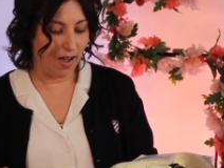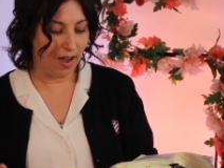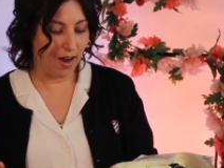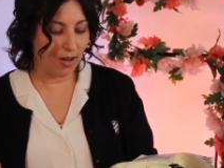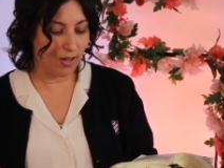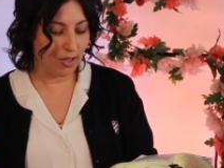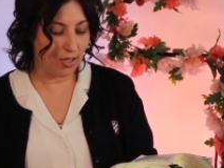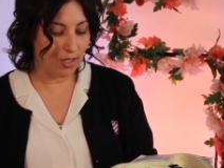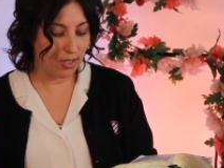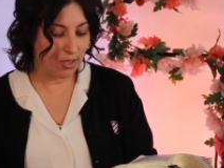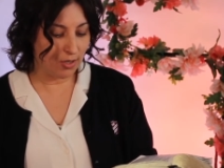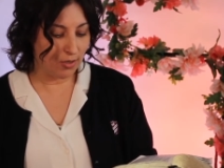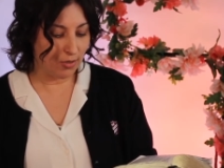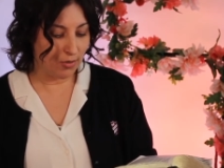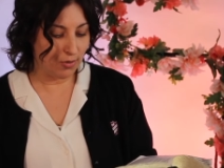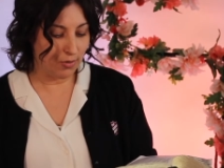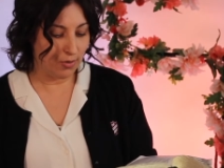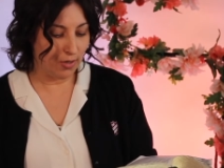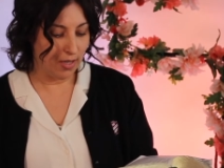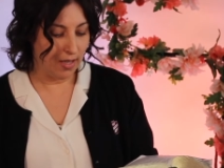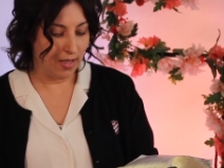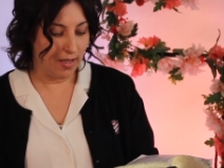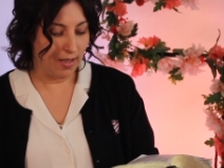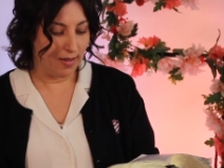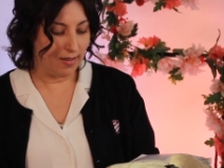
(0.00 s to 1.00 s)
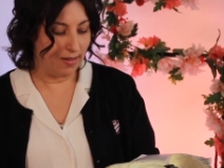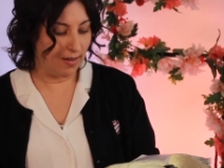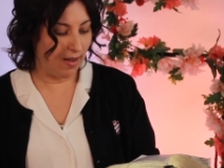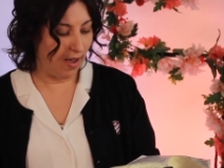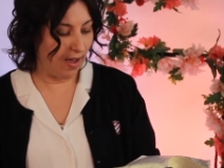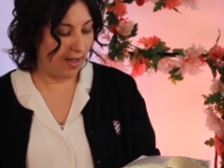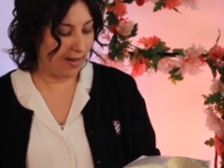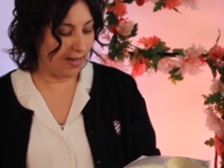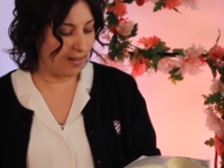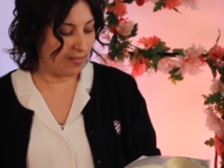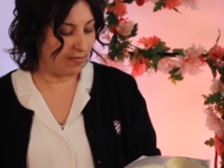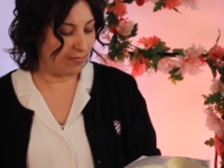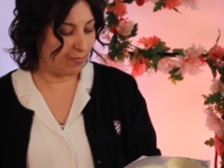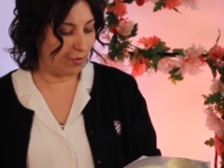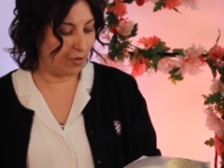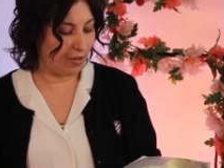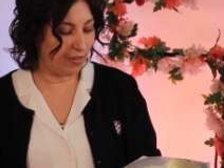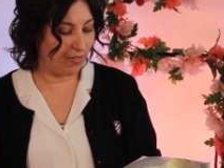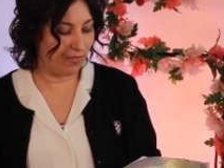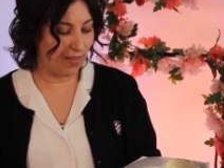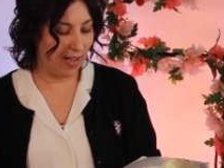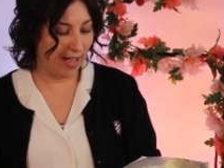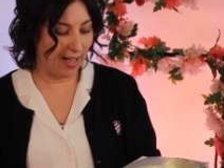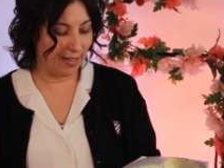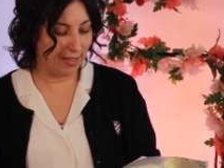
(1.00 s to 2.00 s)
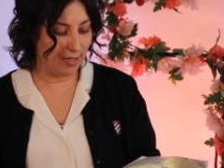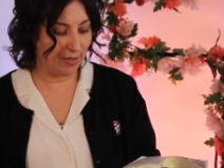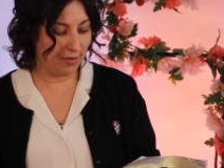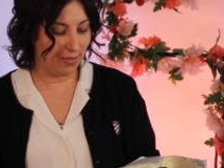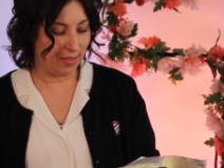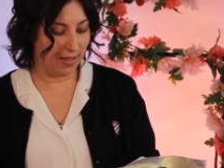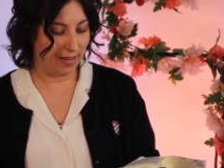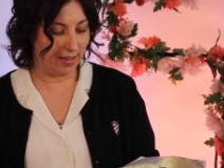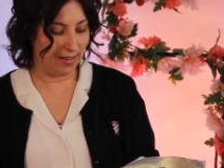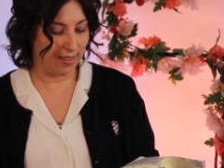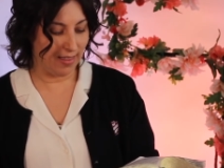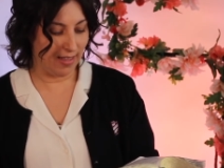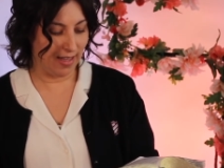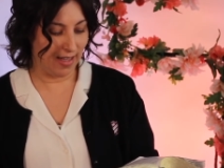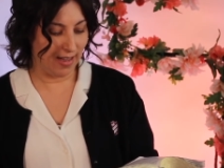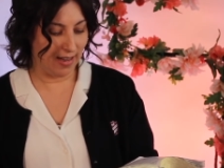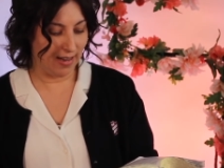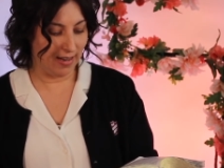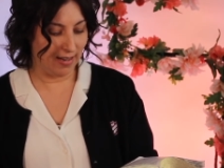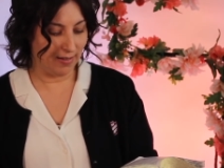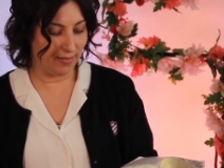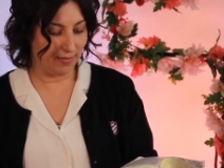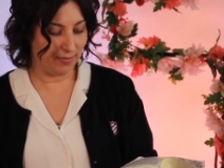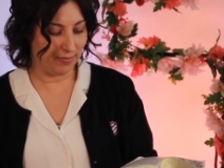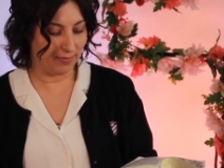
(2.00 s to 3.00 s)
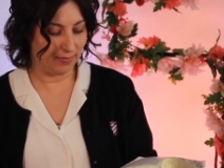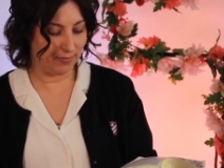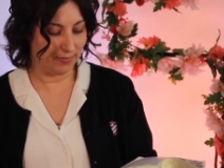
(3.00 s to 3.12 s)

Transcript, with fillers: Are you not of more value than they?